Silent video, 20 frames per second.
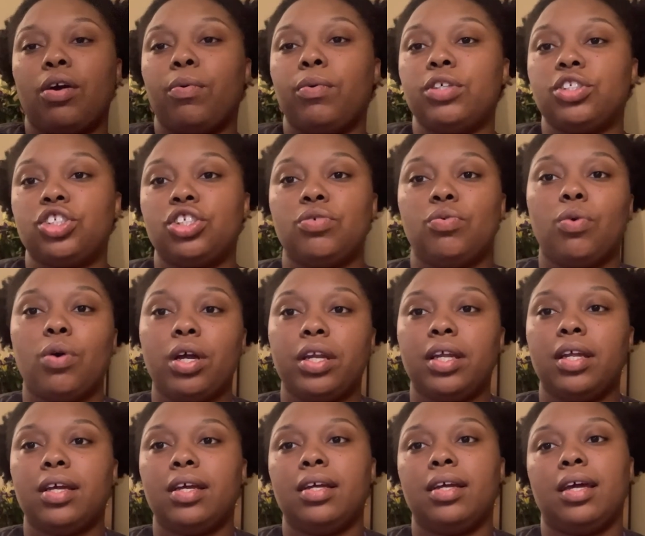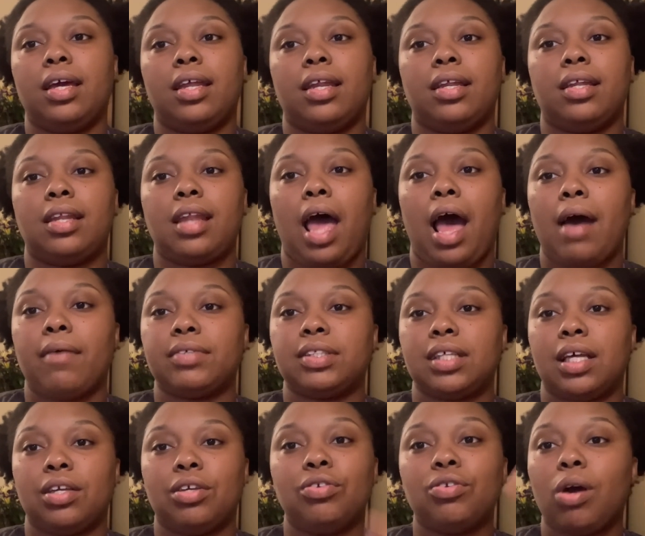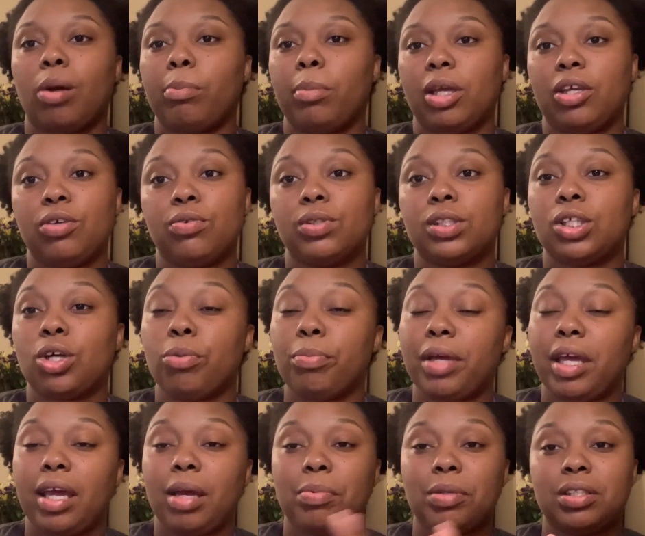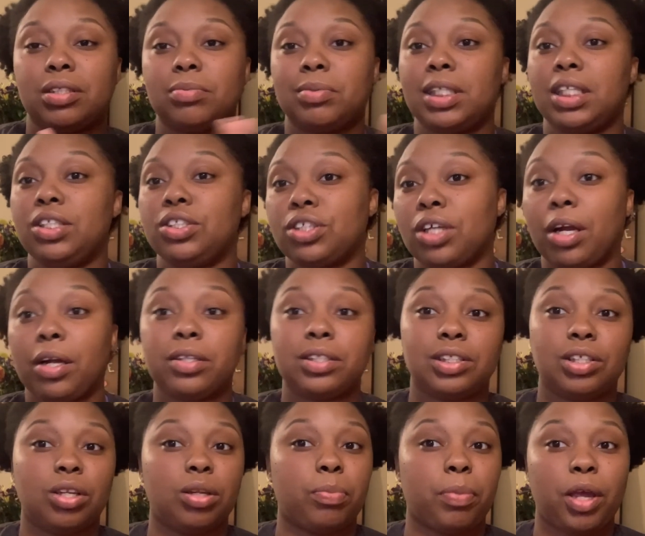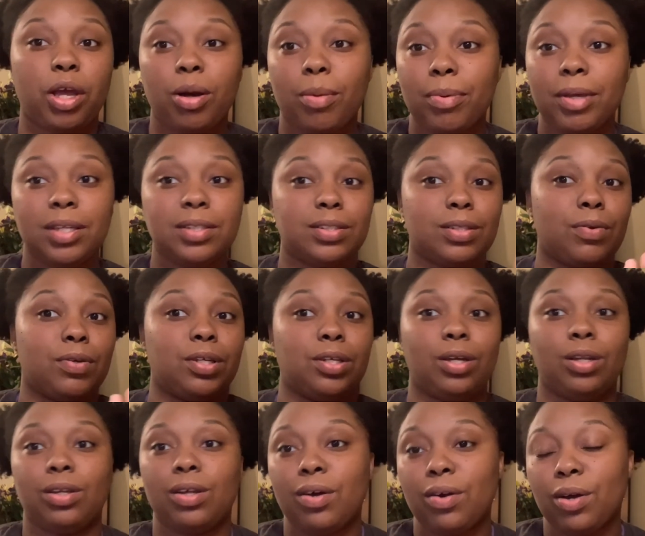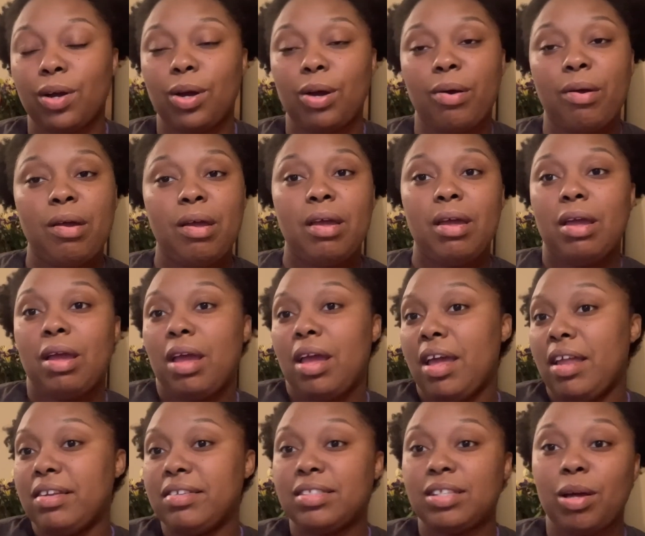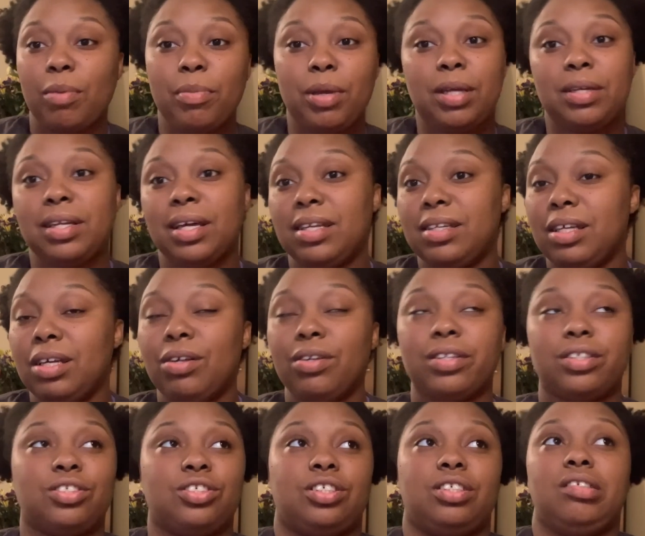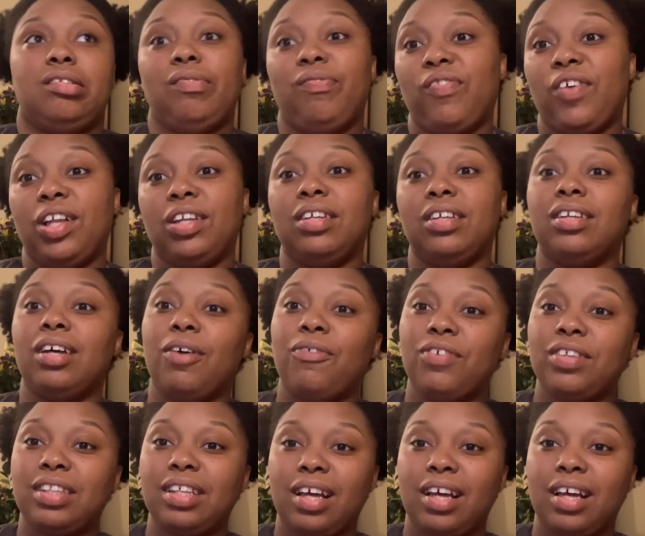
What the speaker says: what she wanted, and I was like, you know, I'm gonna make you a tote bag, put some t-shirts, your lapel pins on it, your logo, and it's gonna be a done deal. And she fell in love with the